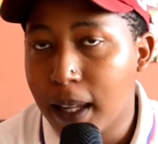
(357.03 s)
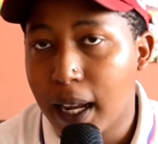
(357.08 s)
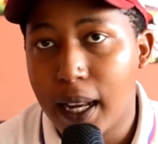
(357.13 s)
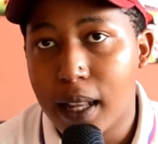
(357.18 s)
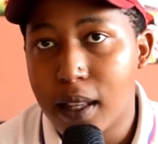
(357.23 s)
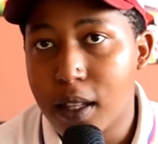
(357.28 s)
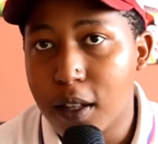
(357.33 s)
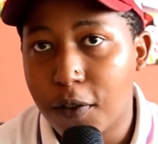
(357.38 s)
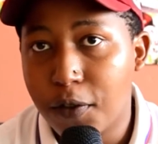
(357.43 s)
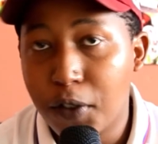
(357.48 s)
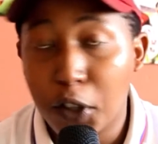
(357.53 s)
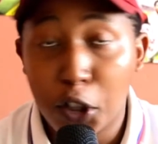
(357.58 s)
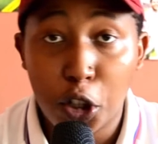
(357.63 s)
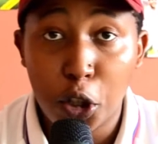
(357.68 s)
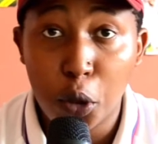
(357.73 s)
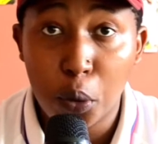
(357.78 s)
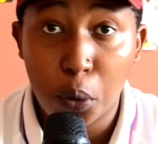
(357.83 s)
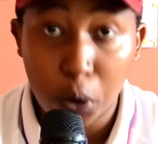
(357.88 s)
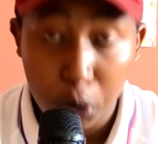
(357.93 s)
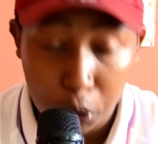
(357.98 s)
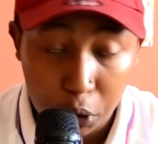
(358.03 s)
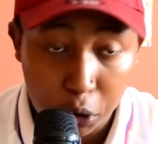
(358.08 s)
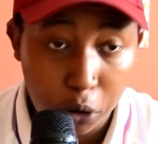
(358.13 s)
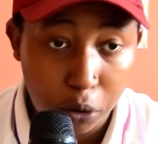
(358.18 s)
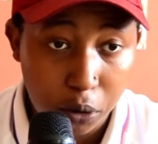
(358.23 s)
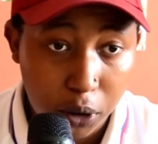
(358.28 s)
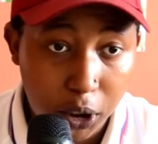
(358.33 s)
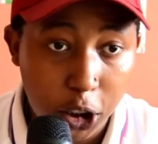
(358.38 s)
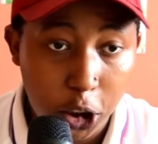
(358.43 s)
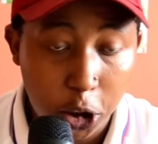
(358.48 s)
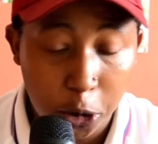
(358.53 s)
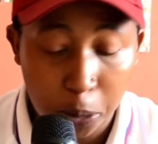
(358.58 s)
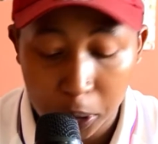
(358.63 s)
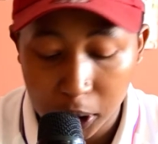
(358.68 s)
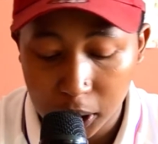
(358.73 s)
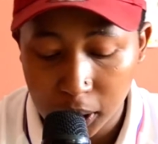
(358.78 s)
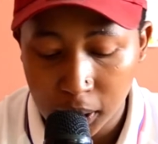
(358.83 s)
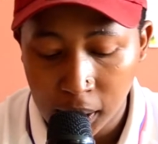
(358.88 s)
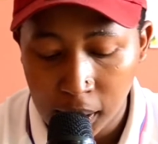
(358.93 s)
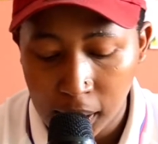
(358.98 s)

And it's affecting the world so terribly.